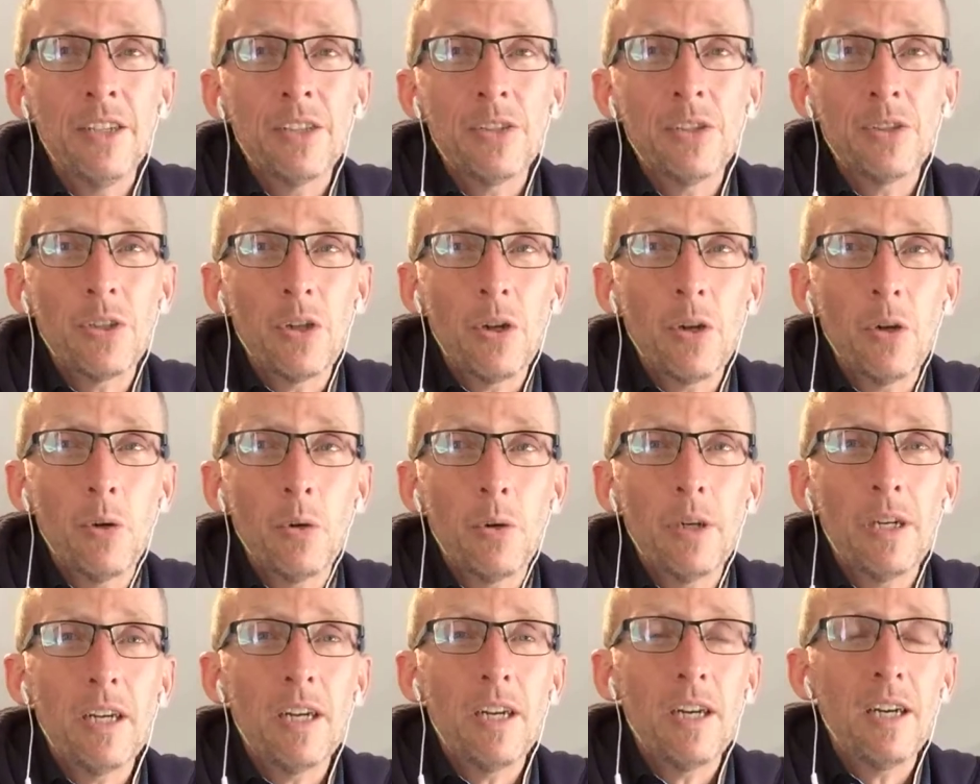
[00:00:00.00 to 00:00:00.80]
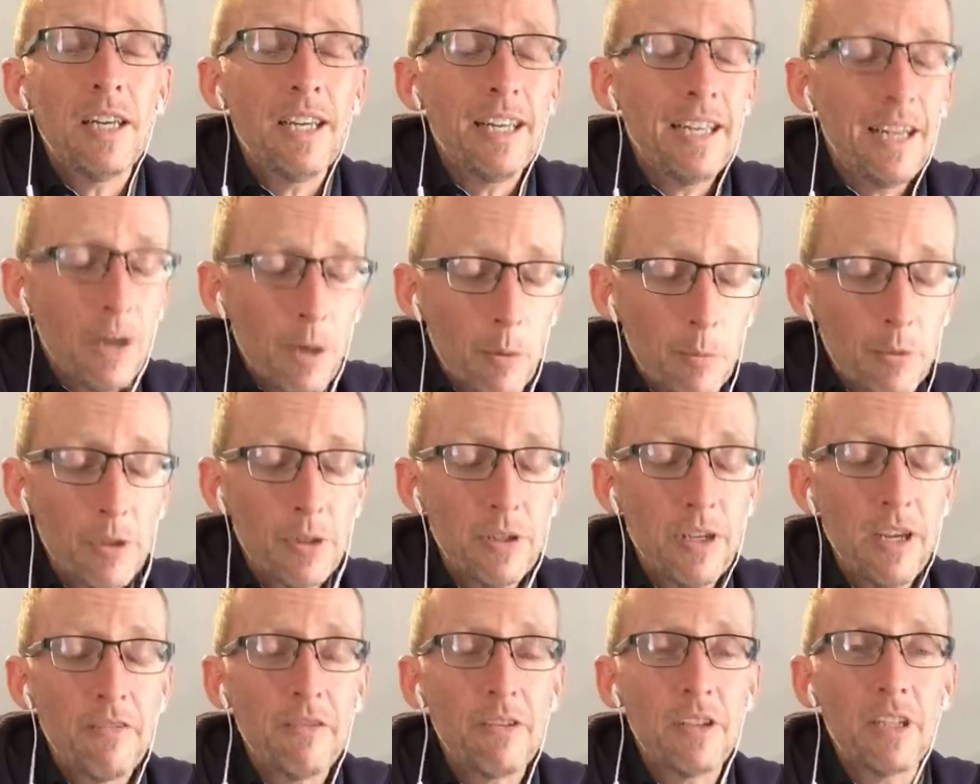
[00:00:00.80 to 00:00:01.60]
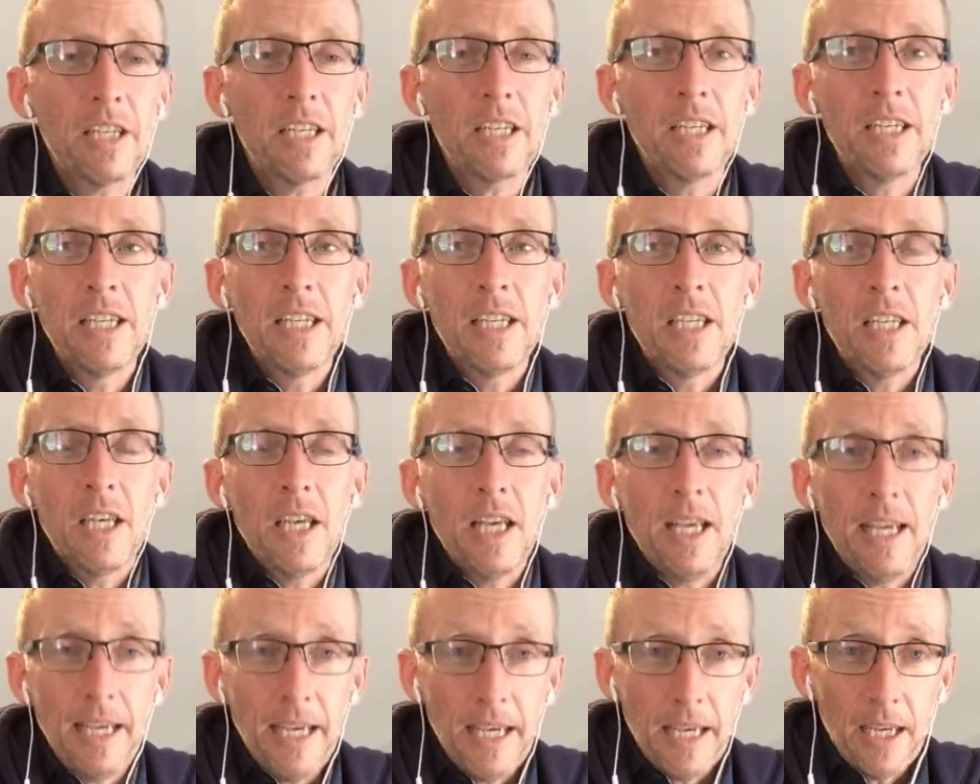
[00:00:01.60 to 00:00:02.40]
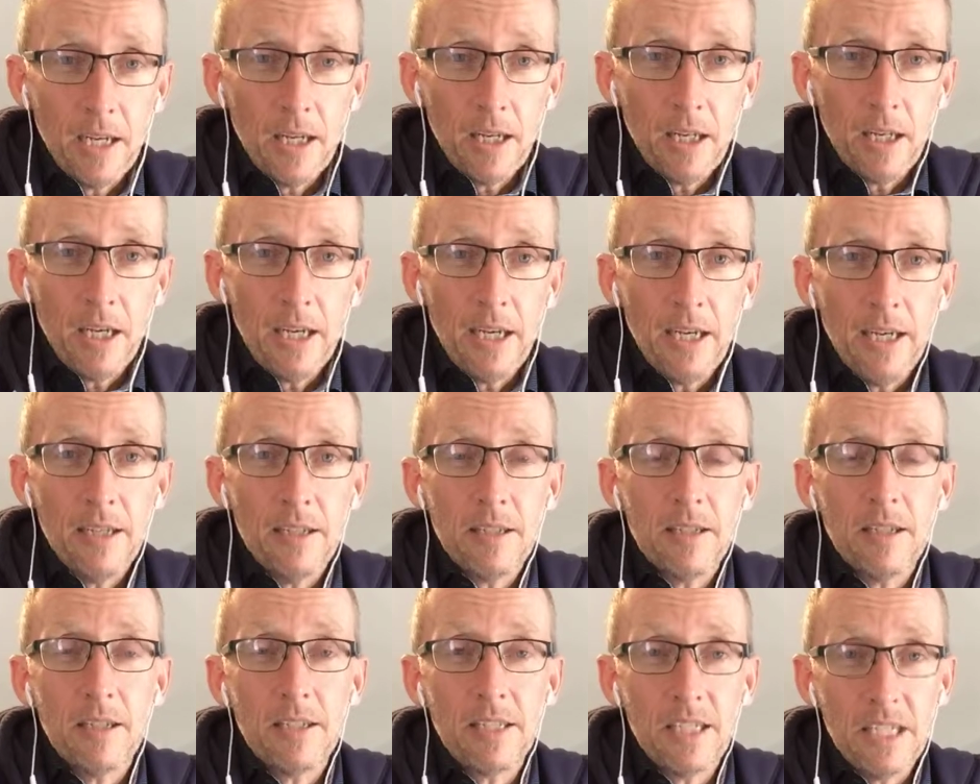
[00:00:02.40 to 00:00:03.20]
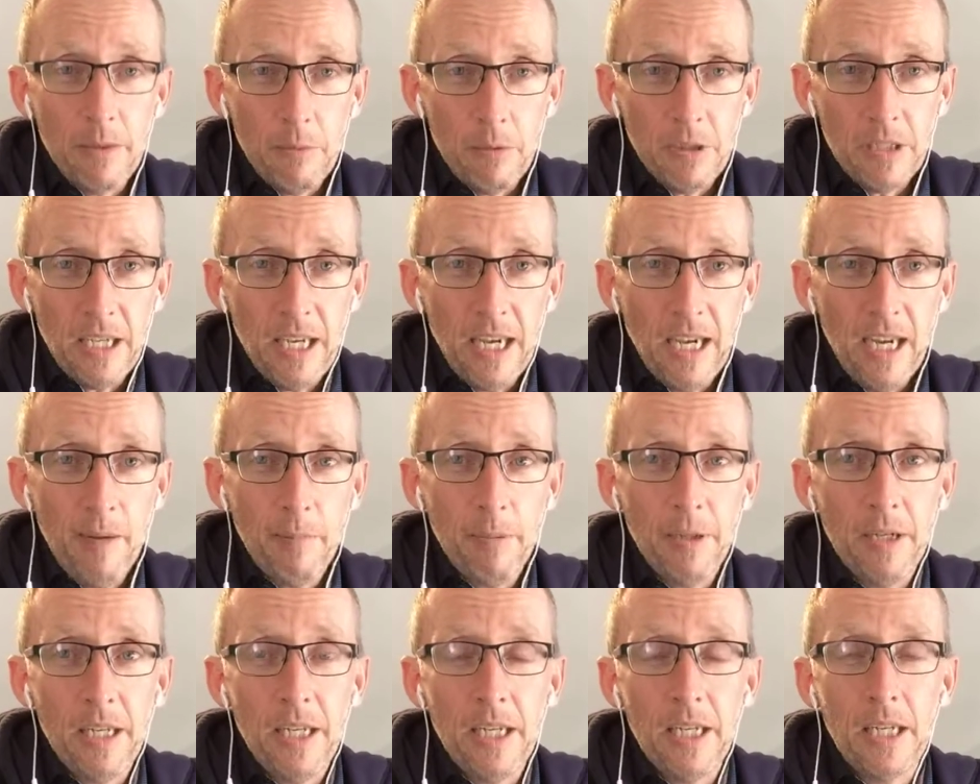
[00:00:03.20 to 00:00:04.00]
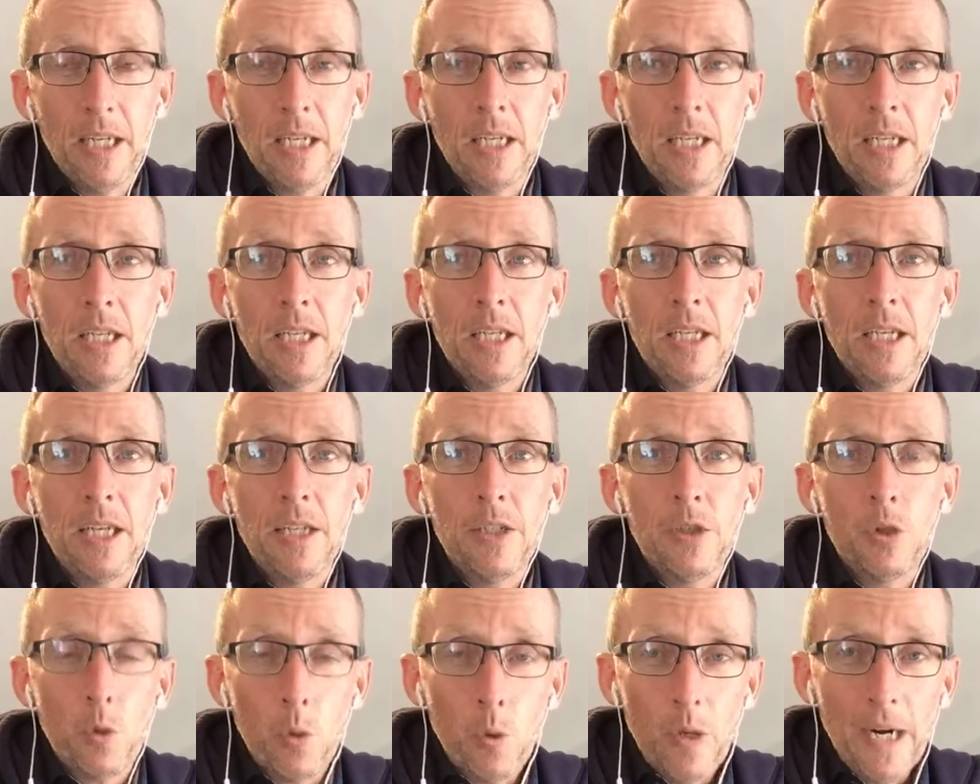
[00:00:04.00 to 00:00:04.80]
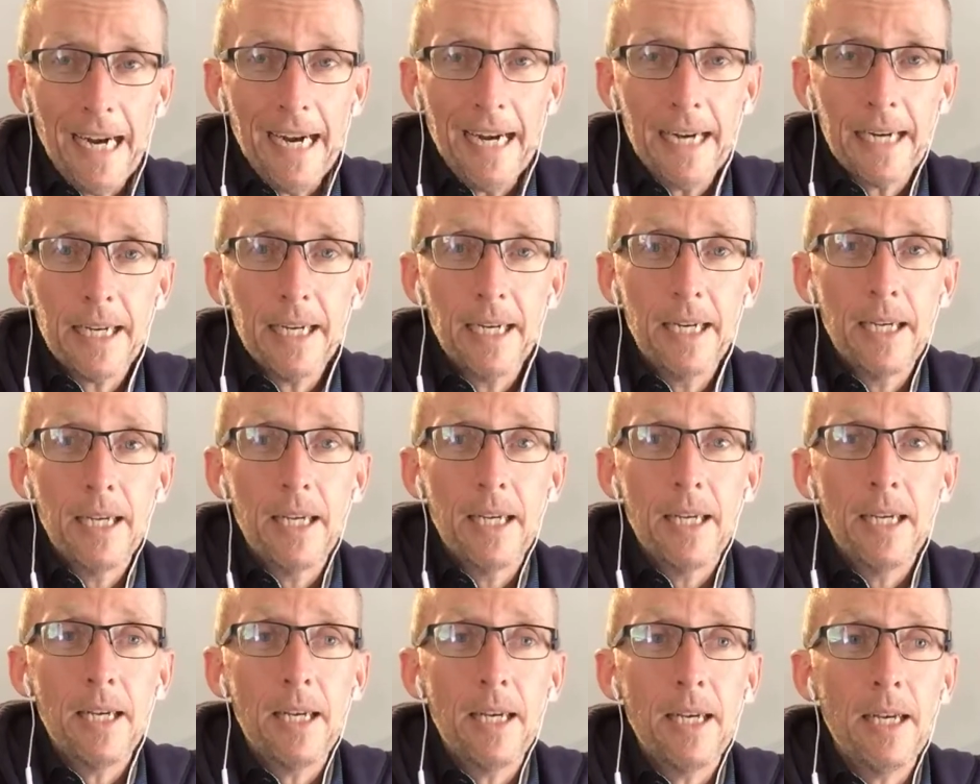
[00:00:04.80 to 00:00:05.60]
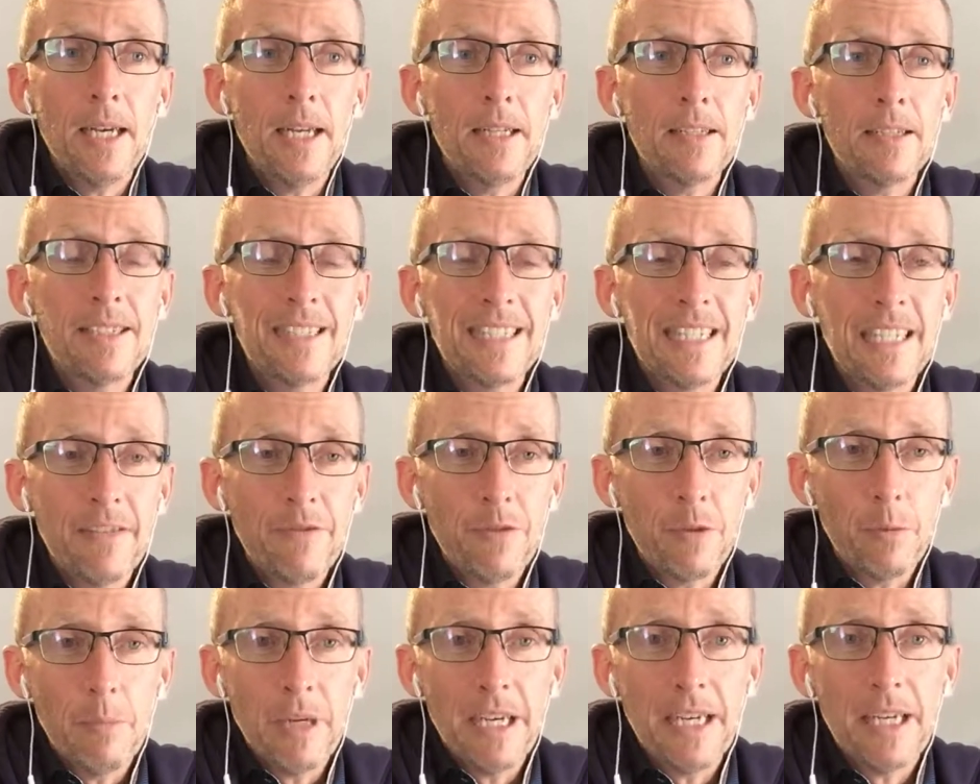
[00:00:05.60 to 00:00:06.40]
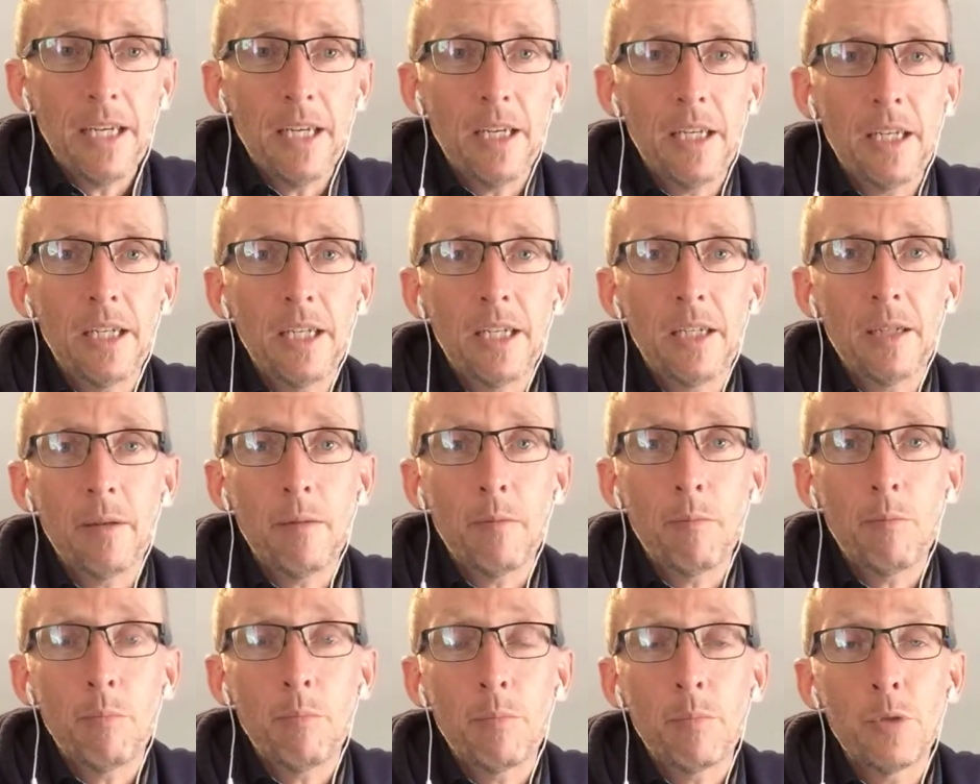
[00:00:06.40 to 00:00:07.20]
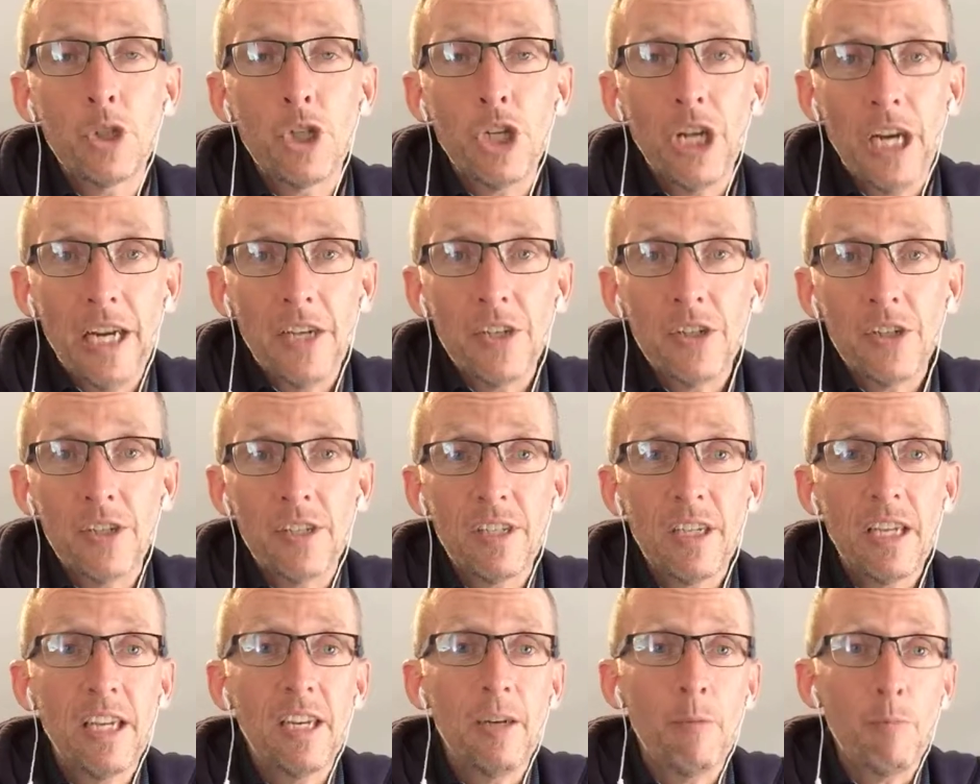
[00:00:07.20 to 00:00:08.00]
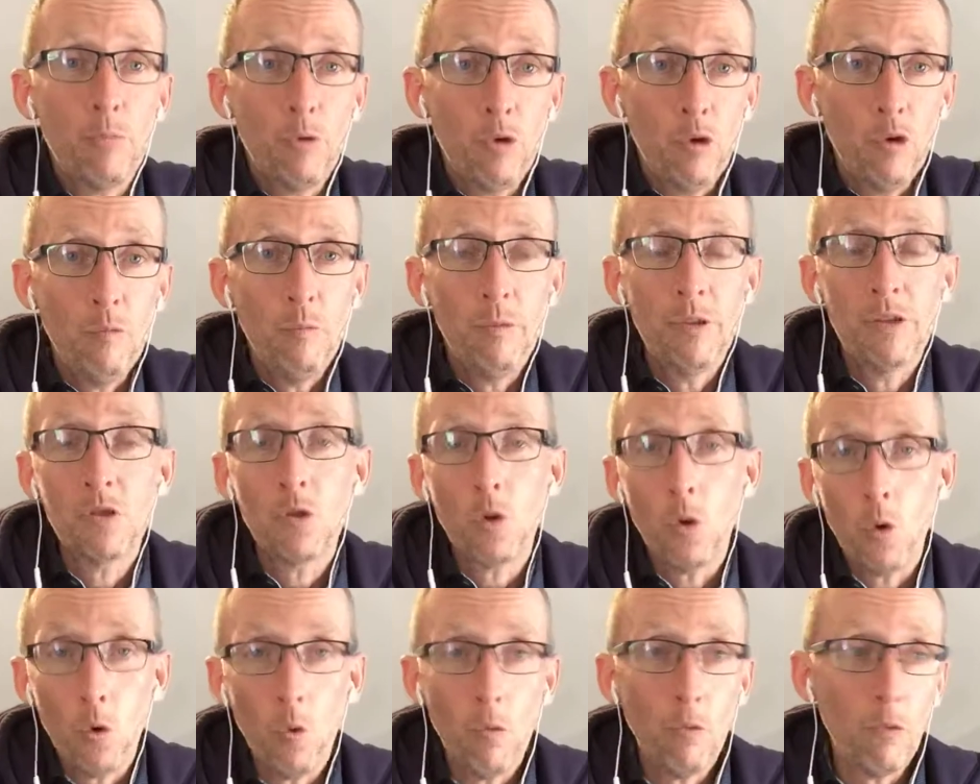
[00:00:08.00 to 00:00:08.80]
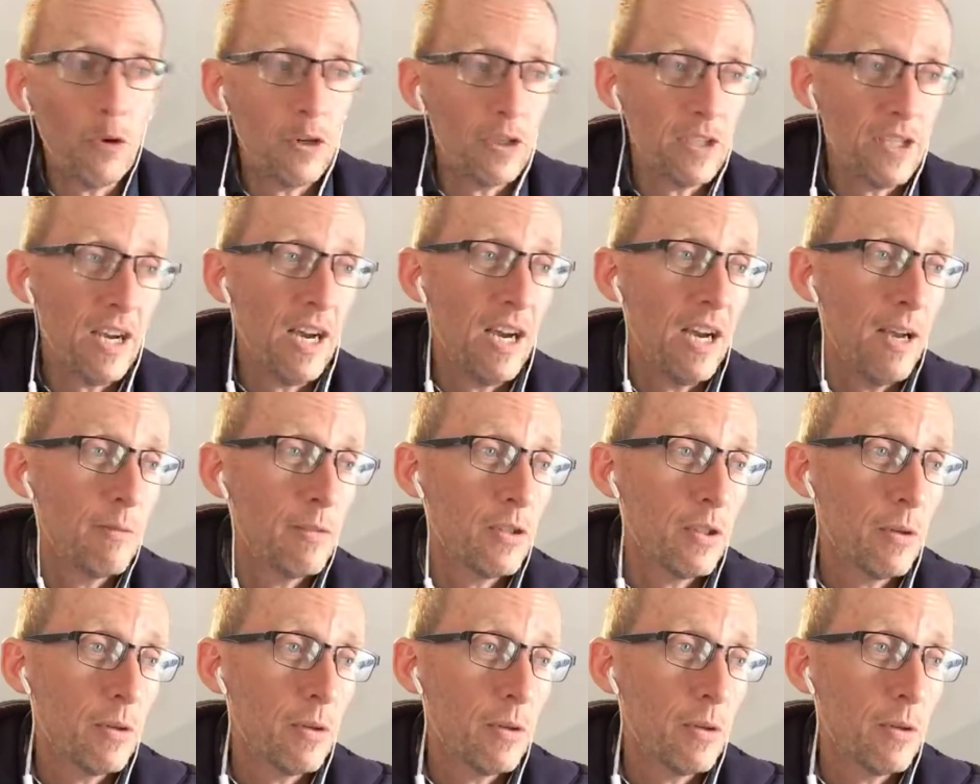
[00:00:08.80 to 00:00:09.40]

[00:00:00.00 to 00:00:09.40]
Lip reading: So it helps you definitely analyze, see what's happening, track, and see if you're making changes and improvements over time.